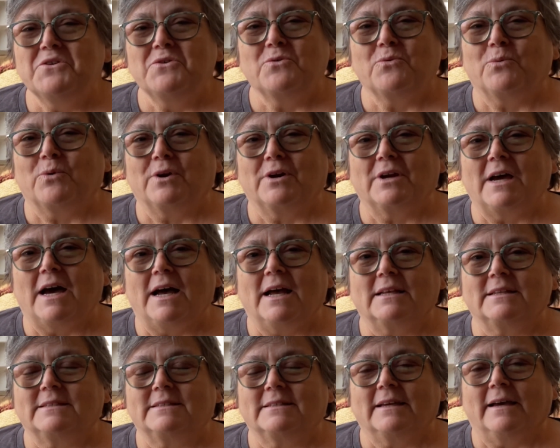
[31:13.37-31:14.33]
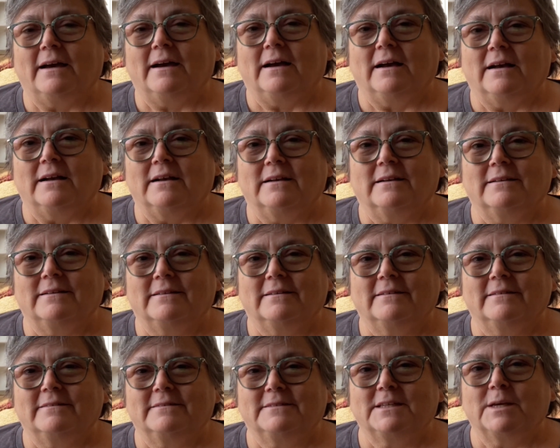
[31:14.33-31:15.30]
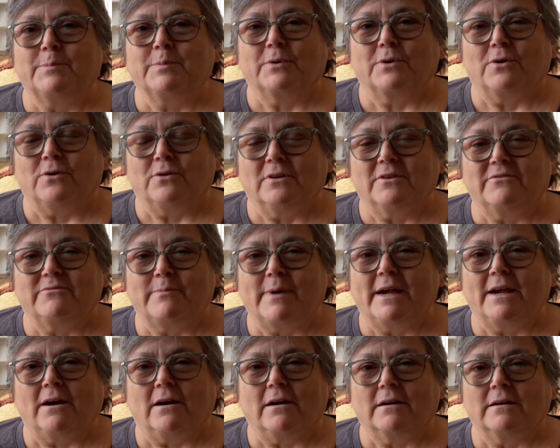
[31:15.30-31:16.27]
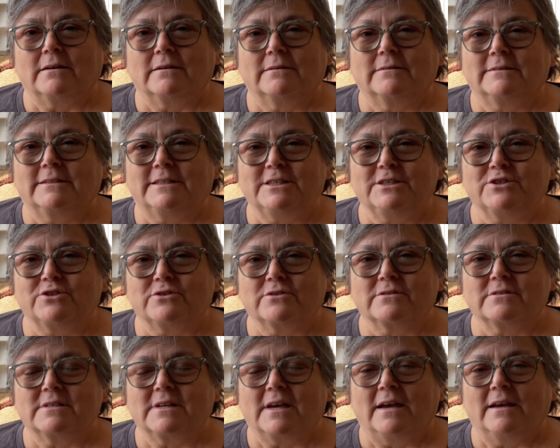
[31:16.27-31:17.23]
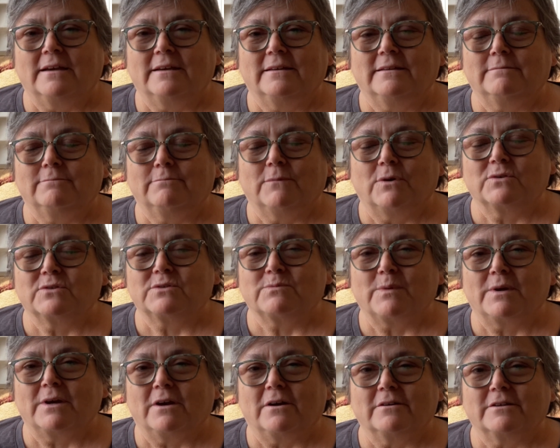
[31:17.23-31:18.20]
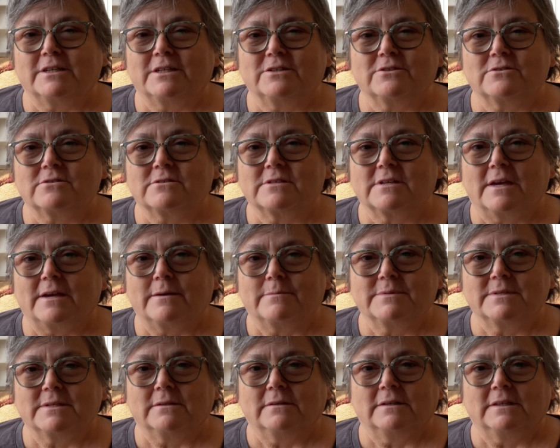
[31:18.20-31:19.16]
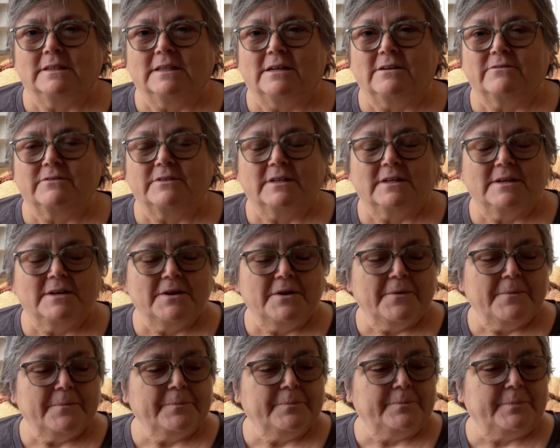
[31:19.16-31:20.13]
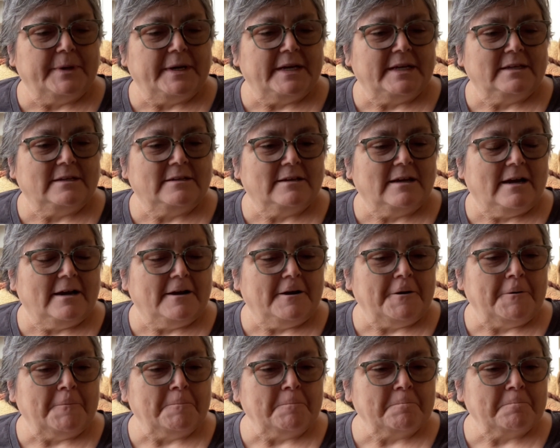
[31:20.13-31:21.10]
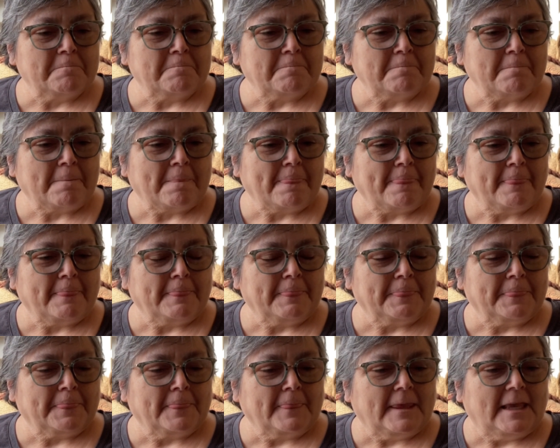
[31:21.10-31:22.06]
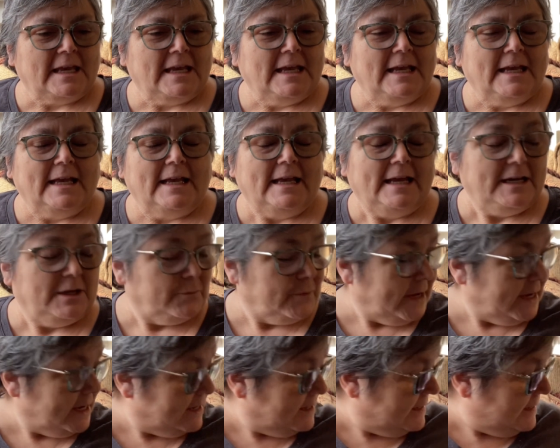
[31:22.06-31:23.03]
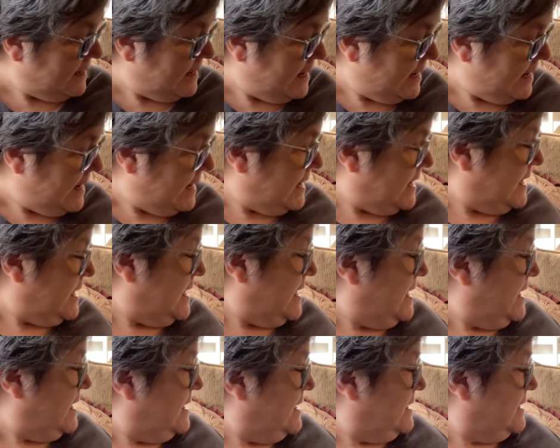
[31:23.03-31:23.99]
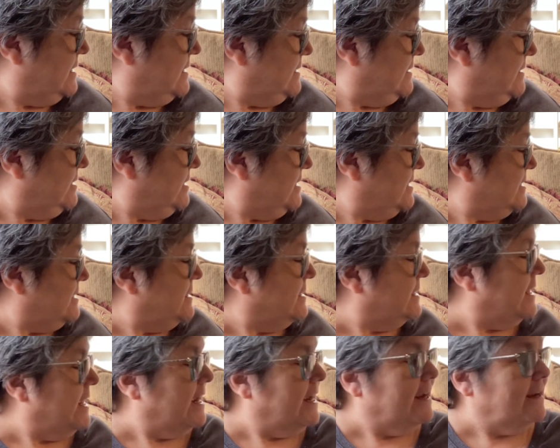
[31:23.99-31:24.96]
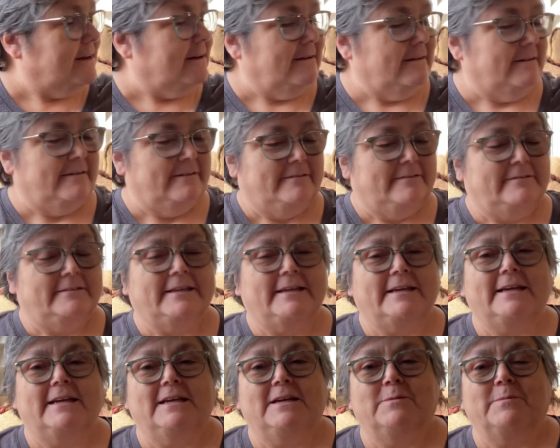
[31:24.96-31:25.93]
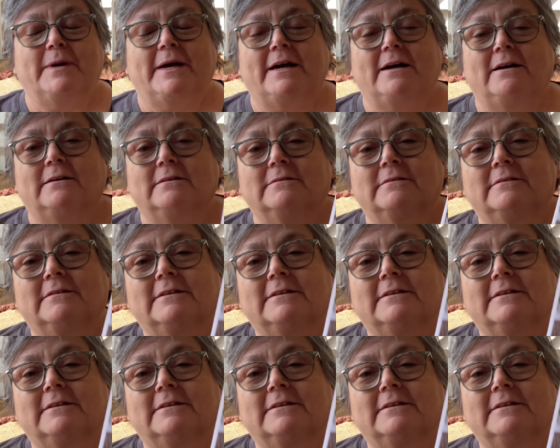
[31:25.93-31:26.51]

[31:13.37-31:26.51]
were not uh, typical of my art teachers. I most of my art teachers I absolutely loved, but um, anyway, just today thinking about